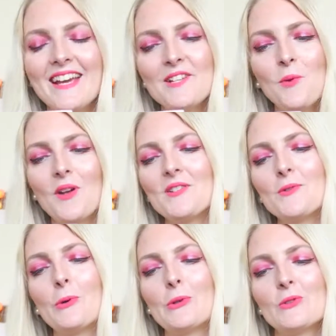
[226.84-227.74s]
next one is
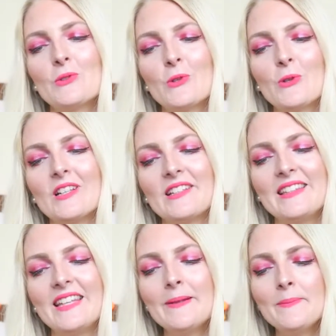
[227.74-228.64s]
called
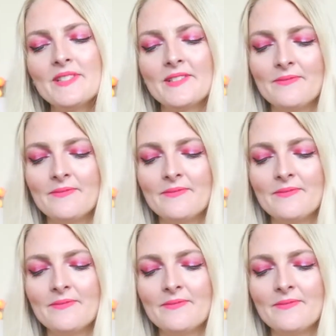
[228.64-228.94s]
Chocolate Dipped.